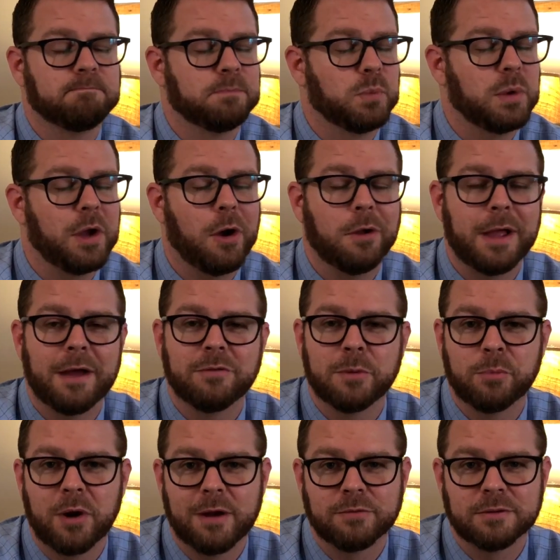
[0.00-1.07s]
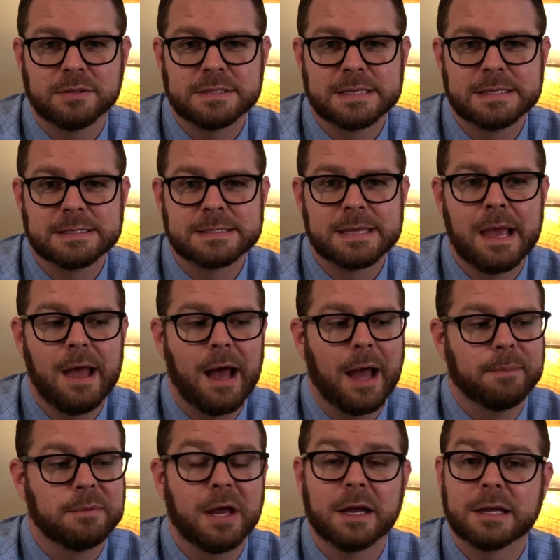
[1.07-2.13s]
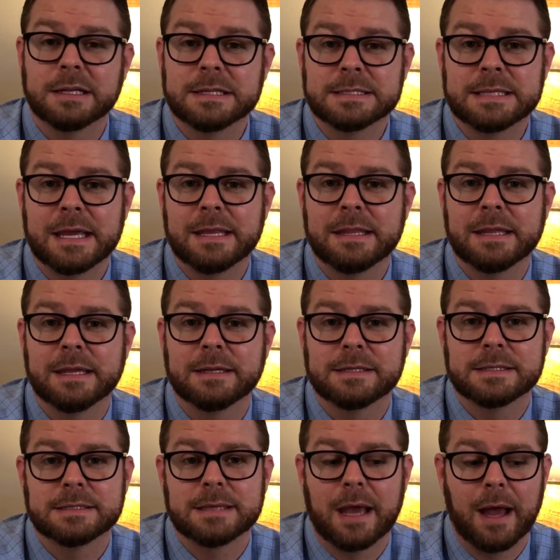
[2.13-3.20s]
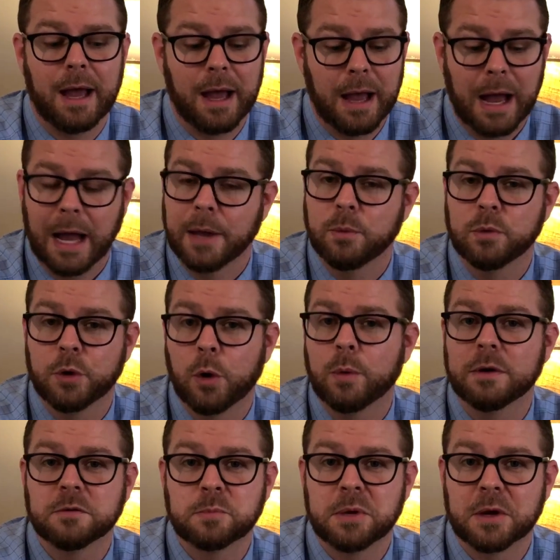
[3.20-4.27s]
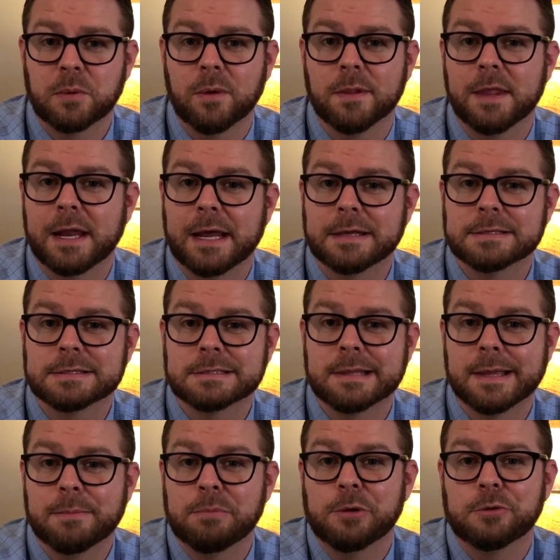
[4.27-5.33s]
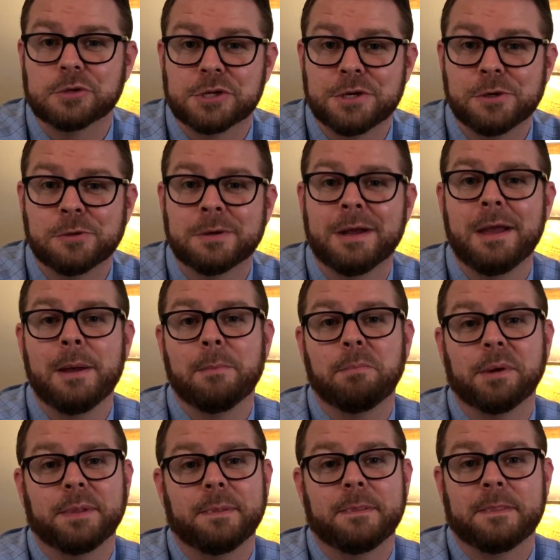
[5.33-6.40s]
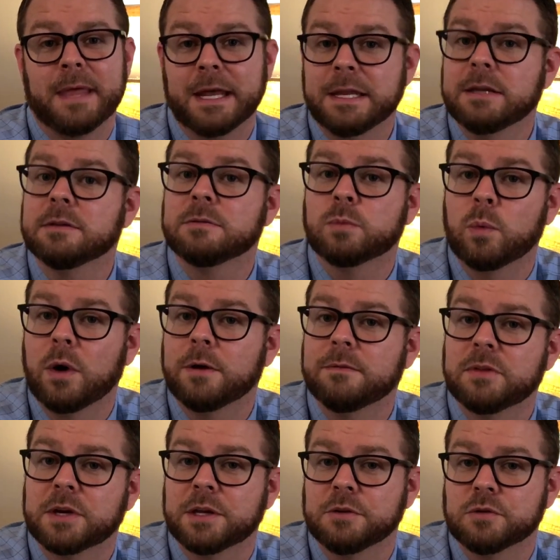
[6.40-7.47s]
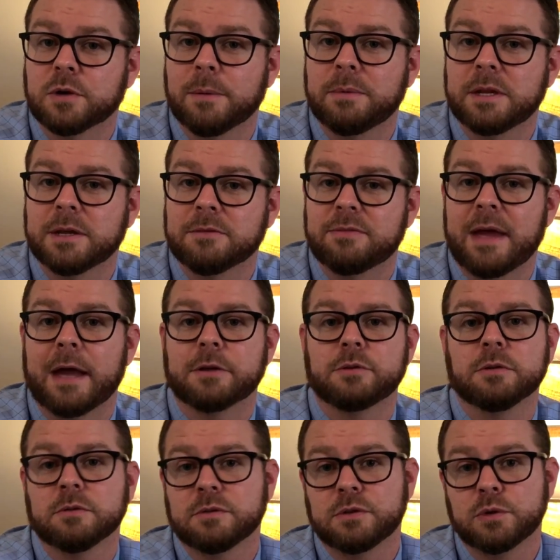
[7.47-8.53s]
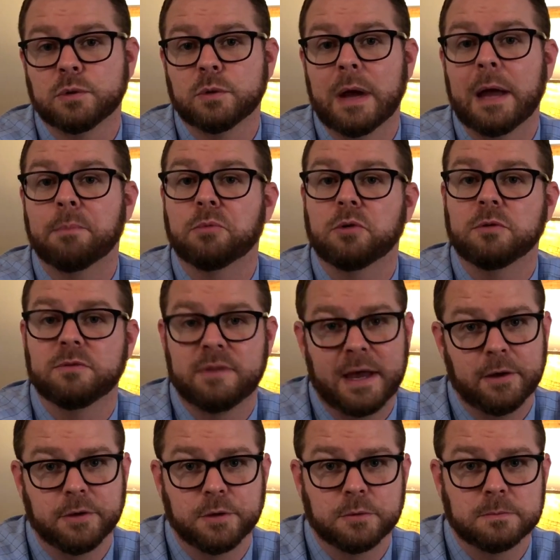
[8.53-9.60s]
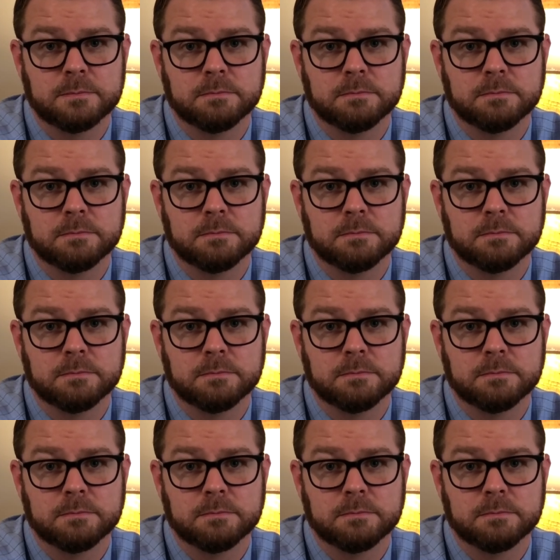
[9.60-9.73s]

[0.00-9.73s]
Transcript: We all have our preferences. I'm not going to say that I would always pick one that has a slight bluish hue, but that is one of the contributing factors to emerald value.